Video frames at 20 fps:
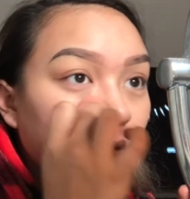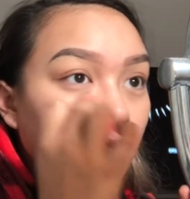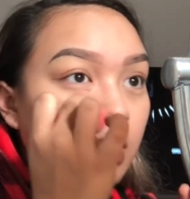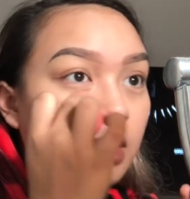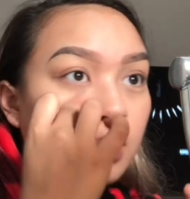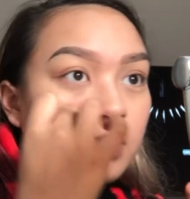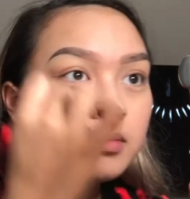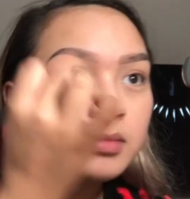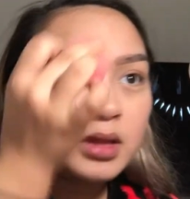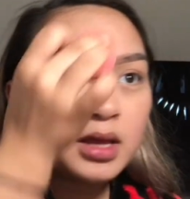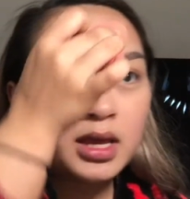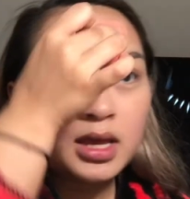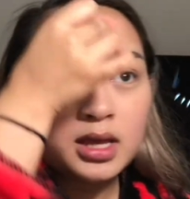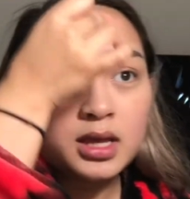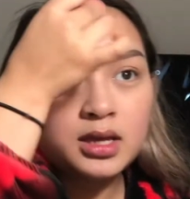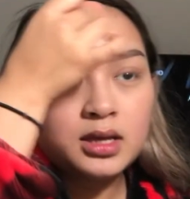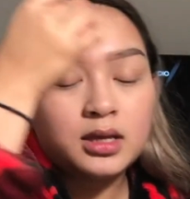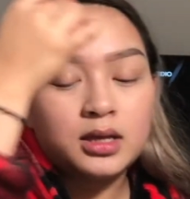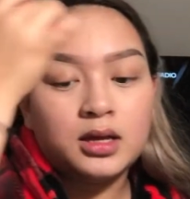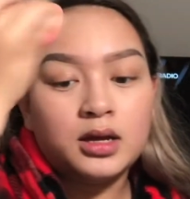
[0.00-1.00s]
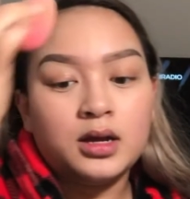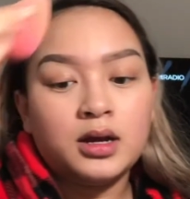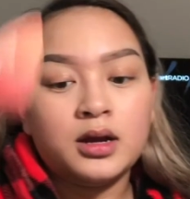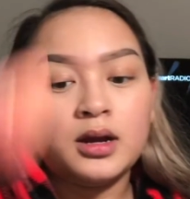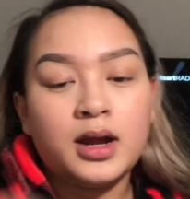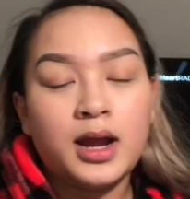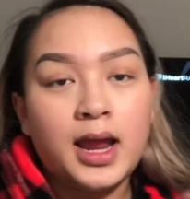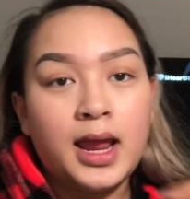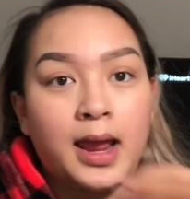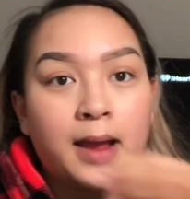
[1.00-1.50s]
And I'm like, all
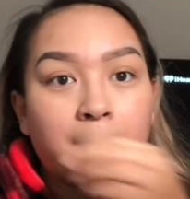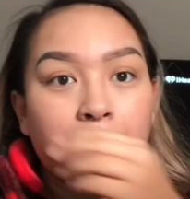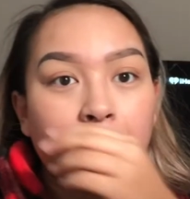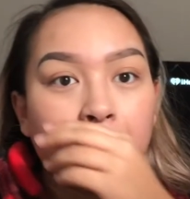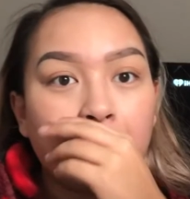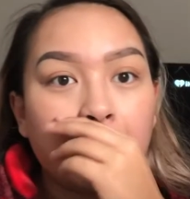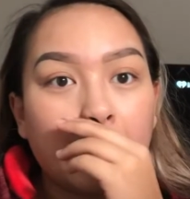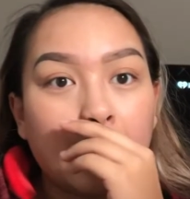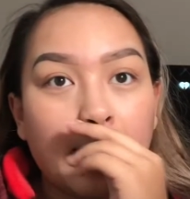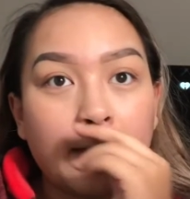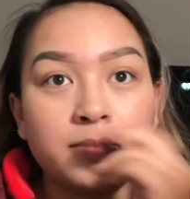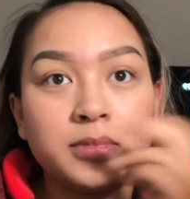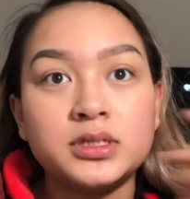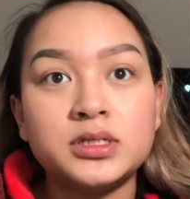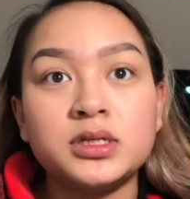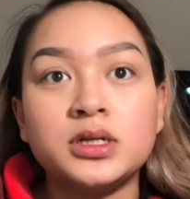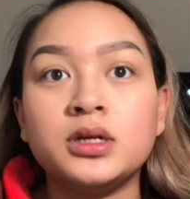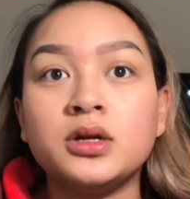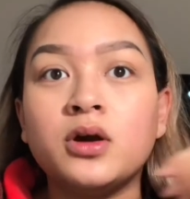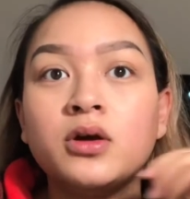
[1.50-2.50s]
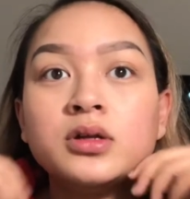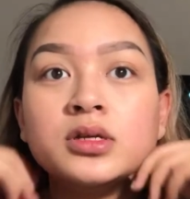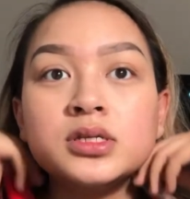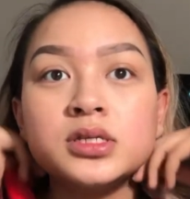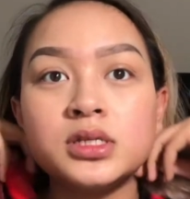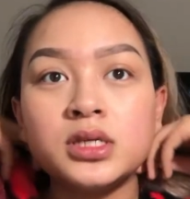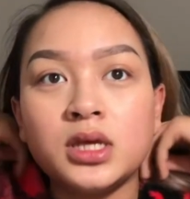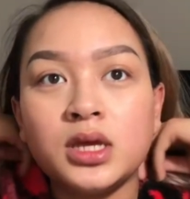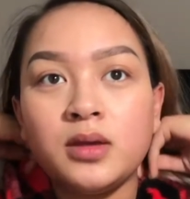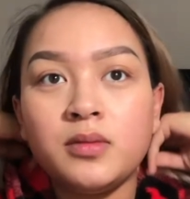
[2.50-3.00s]
right, I'm just gonna go to
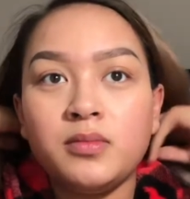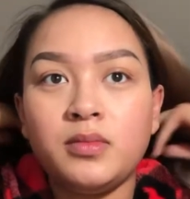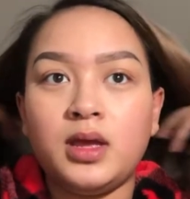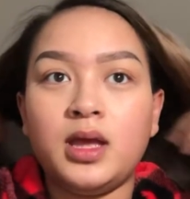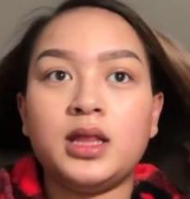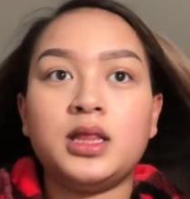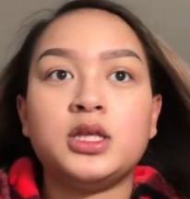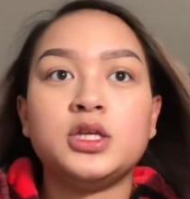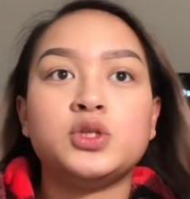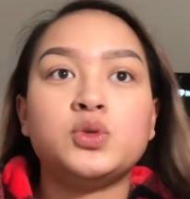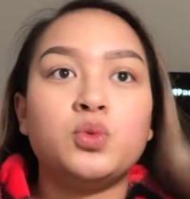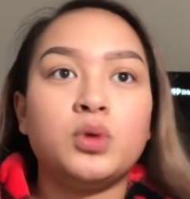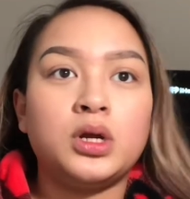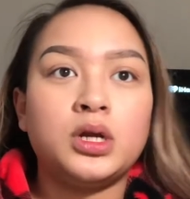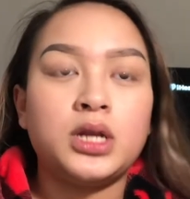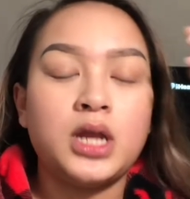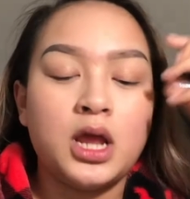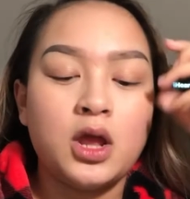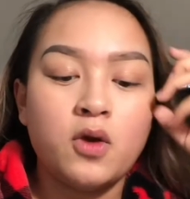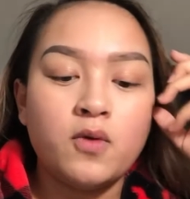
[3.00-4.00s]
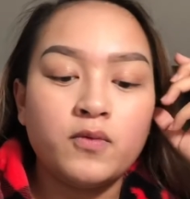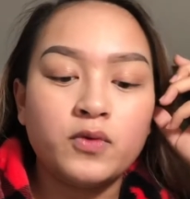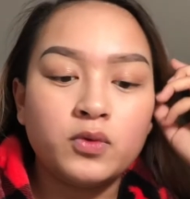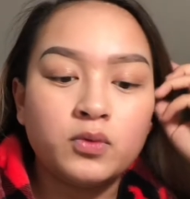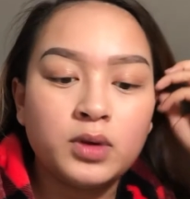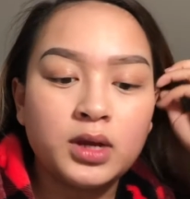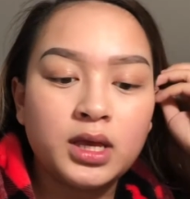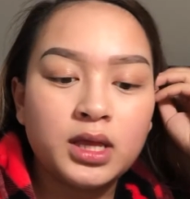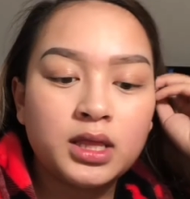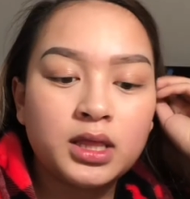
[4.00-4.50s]
sleep, get this work day over
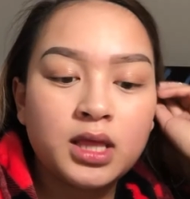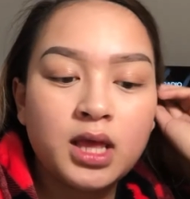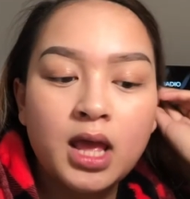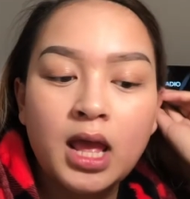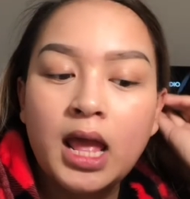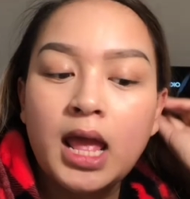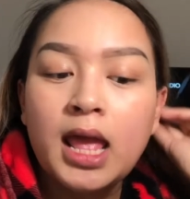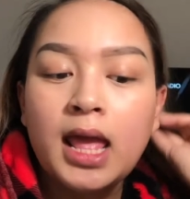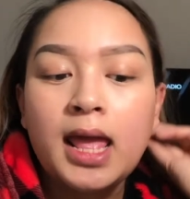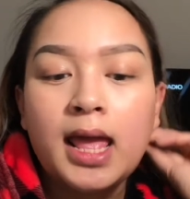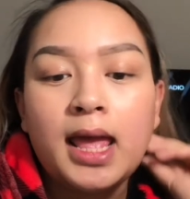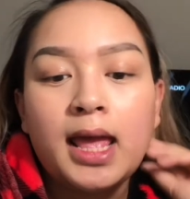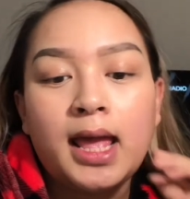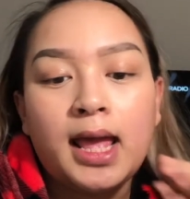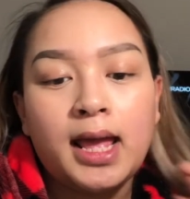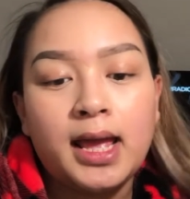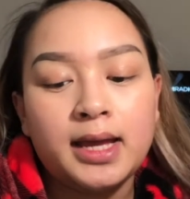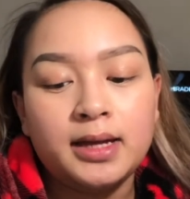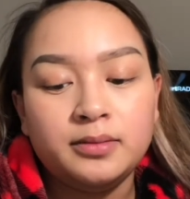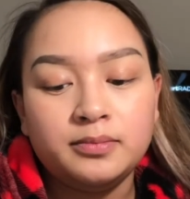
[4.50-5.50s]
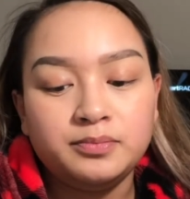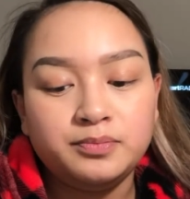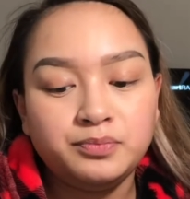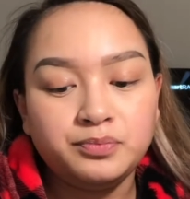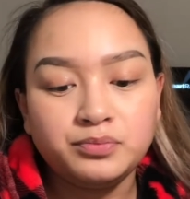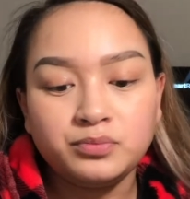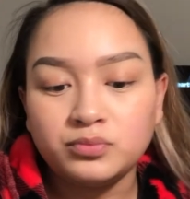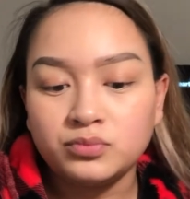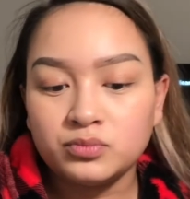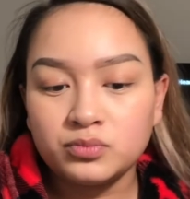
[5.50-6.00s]
with, and
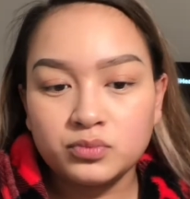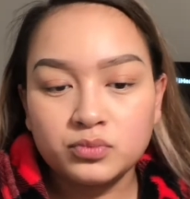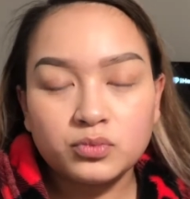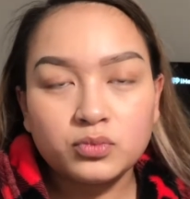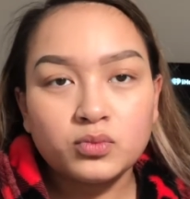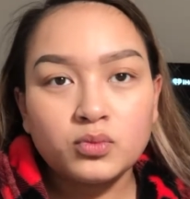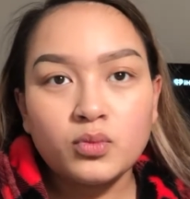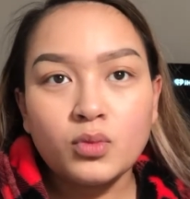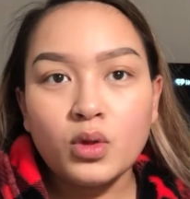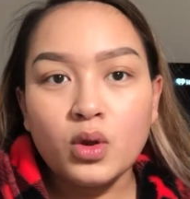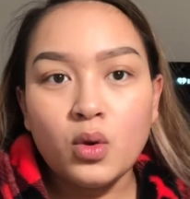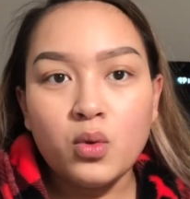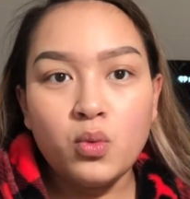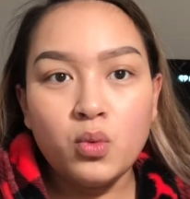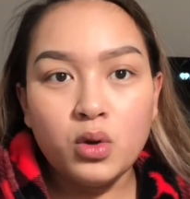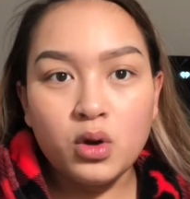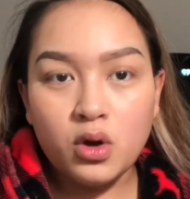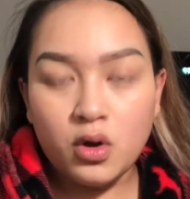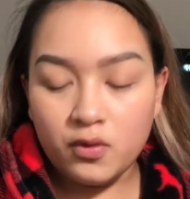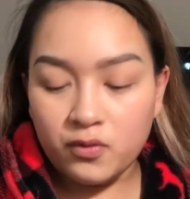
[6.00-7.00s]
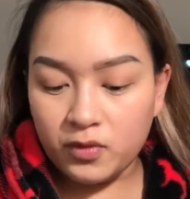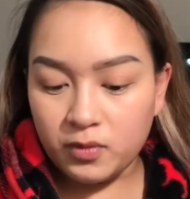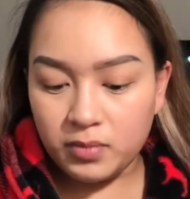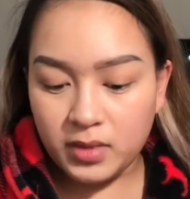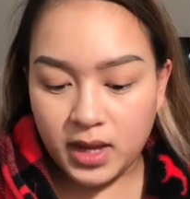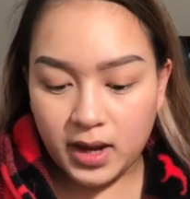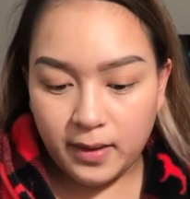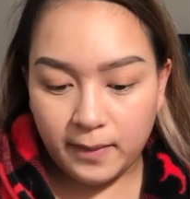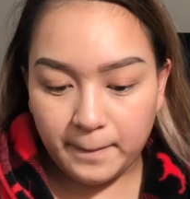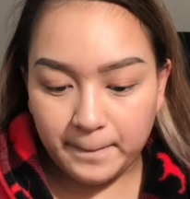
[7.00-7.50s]
we'll go from
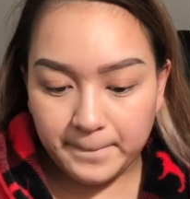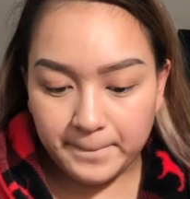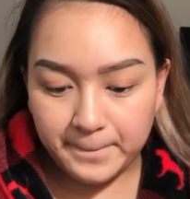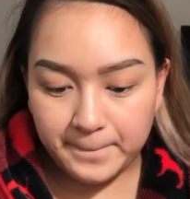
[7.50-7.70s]
there.